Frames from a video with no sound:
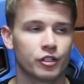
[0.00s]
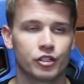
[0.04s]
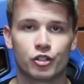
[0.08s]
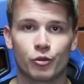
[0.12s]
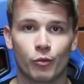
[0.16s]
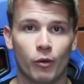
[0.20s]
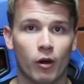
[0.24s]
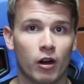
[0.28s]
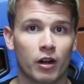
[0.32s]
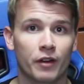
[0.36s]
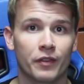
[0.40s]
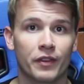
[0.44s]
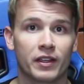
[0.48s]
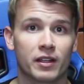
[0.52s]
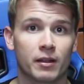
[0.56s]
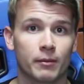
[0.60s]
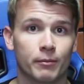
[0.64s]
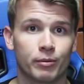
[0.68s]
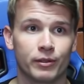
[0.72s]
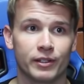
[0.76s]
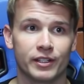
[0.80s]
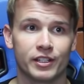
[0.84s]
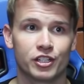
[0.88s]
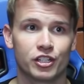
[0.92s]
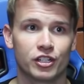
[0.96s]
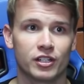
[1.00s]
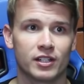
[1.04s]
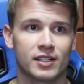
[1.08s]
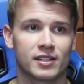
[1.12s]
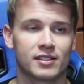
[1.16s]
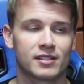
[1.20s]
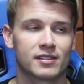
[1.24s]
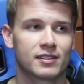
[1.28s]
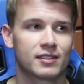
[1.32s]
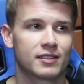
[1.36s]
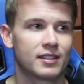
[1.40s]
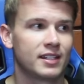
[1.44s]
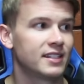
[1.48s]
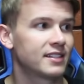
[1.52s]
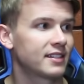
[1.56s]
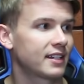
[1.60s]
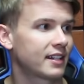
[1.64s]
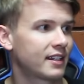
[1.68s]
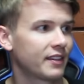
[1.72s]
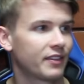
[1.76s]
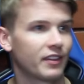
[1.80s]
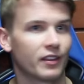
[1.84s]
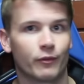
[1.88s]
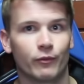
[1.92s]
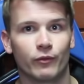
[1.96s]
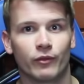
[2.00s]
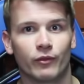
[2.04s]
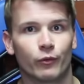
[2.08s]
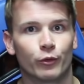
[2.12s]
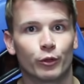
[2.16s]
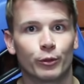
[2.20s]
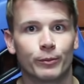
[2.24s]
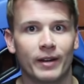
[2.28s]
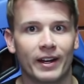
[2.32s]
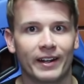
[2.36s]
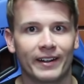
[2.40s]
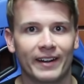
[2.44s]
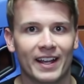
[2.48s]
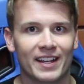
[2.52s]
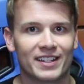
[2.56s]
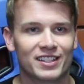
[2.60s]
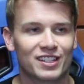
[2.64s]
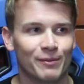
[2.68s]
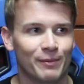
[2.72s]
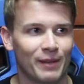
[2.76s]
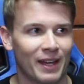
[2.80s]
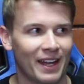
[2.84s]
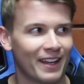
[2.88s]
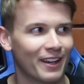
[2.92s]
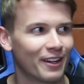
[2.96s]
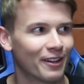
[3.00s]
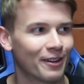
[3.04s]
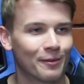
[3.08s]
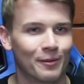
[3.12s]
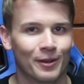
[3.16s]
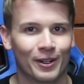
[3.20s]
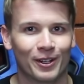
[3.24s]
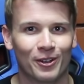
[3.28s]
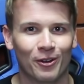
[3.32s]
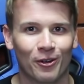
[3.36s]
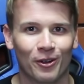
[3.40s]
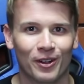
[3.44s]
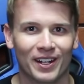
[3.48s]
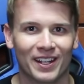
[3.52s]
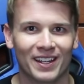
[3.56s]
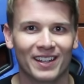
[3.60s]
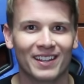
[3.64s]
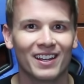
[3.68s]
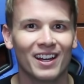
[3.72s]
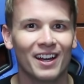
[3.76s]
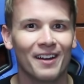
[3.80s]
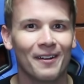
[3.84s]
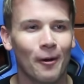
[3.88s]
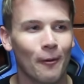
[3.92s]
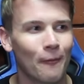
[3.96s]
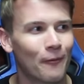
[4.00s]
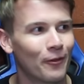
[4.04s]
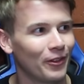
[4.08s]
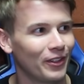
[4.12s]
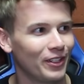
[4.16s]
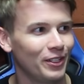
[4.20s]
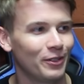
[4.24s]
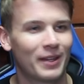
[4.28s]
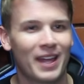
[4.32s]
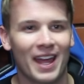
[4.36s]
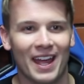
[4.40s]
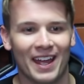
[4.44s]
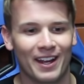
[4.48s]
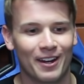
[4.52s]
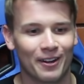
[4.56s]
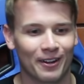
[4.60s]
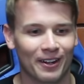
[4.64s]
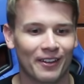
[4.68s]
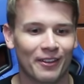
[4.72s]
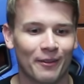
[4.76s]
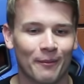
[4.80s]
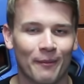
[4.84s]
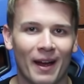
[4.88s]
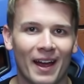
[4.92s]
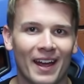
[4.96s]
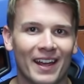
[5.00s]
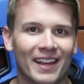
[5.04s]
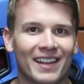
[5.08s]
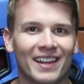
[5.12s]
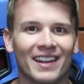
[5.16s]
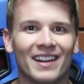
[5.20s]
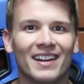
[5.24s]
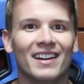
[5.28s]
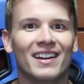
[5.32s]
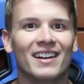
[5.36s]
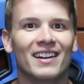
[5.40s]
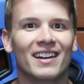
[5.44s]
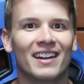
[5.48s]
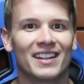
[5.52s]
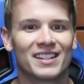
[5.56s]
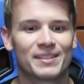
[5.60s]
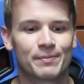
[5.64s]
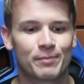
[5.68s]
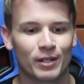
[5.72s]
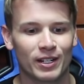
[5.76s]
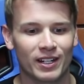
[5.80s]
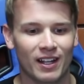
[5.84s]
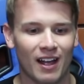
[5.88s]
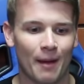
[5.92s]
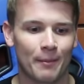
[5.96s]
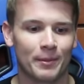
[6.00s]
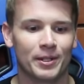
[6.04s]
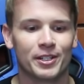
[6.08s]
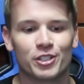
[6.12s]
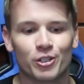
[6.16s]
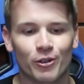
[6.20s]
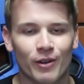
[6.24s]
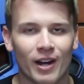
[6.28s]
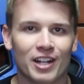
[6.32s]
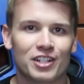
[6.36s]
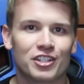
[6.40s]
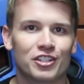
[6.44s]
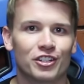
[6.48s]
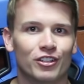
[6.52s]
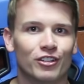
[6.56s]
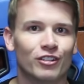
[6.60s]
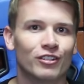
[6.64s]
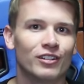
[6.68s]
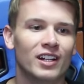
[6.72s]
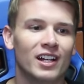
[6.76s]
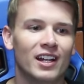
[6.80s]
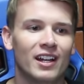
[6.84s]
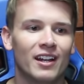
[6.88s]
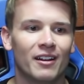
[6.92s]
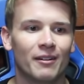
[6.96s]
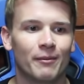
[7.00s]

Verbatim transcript: Jirard the completionist. He's like in the room right next to me. I hear him recording. Hopefully you can't hear it on the mic. It's pretty omnidirectional.